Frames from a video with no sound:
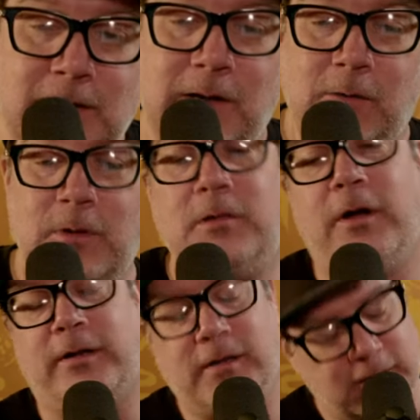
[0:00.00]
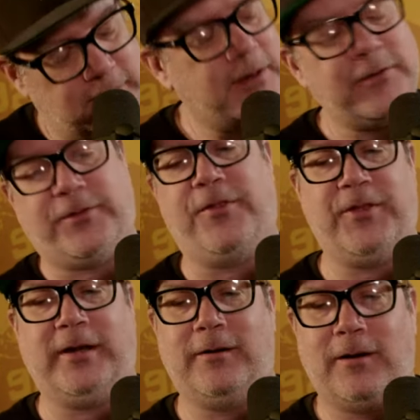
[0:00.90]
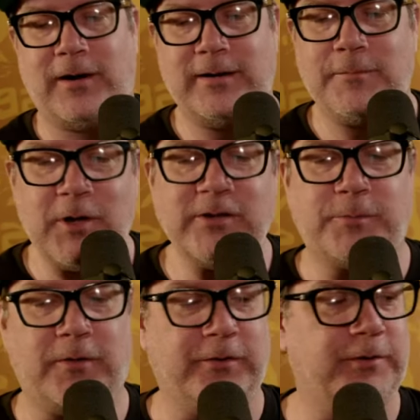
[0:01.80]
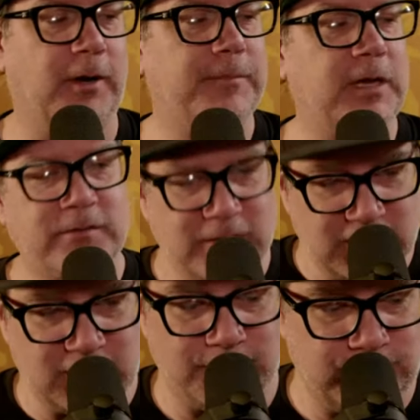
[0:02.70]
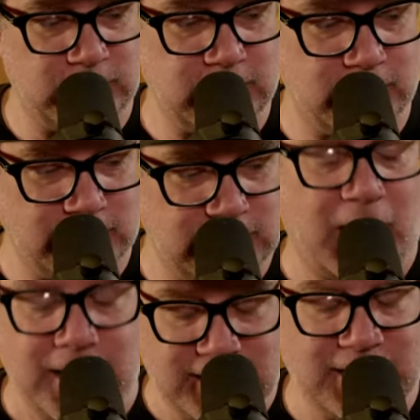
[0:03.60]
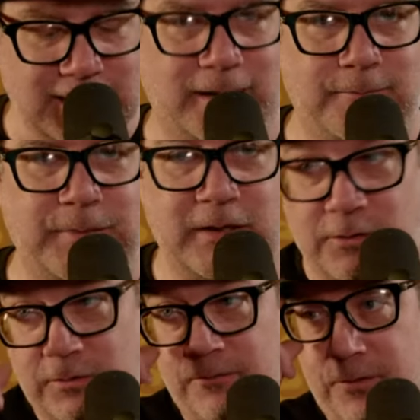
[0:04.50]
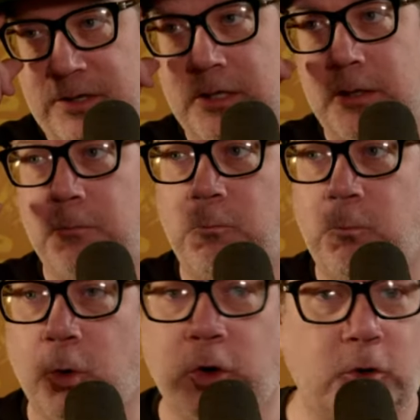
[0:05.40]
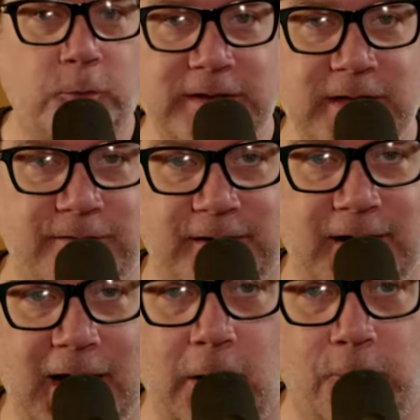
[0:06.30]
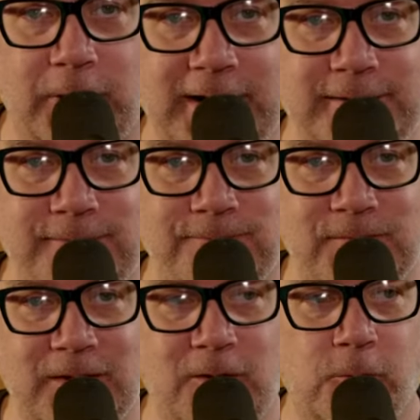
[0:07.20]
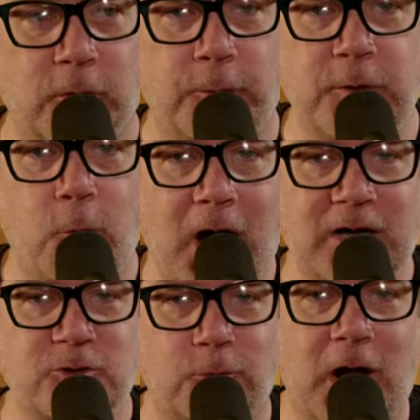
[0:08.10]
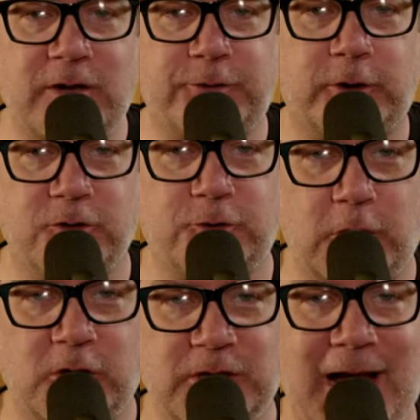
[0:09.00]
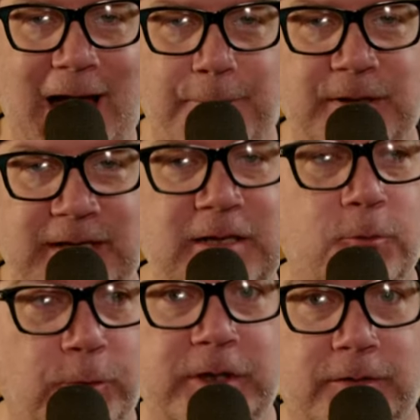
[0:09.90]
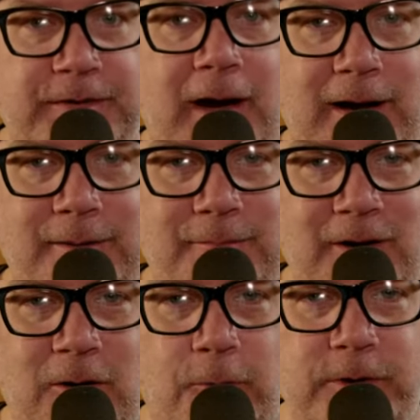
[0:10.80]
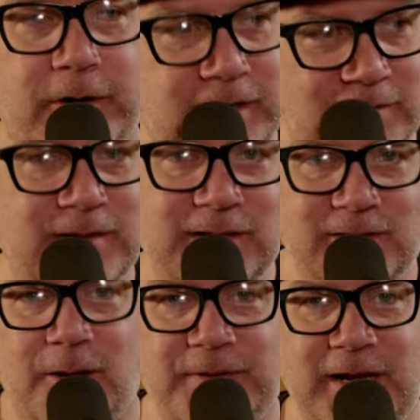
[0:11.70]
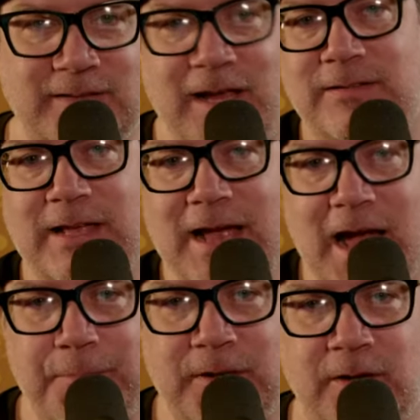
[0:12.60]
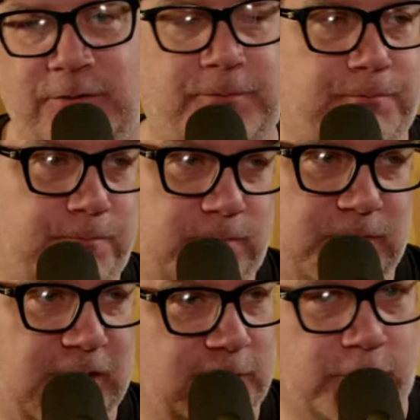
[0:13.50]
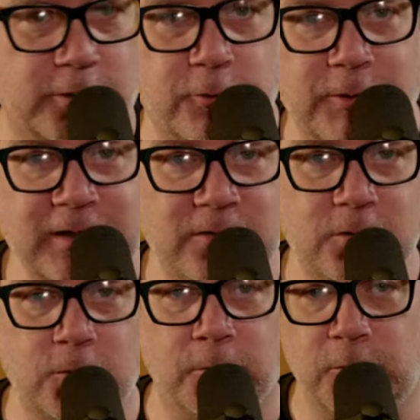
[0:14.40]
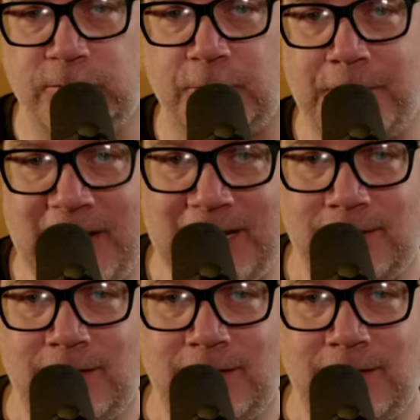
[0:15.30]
Well, look, here's the thing. All right, I'm glad you brought this up because I get it because of the world we live in now, right? Where we watch roster construction happen in real time. We are given these updates as they happen, as things are agreed to or moves are made.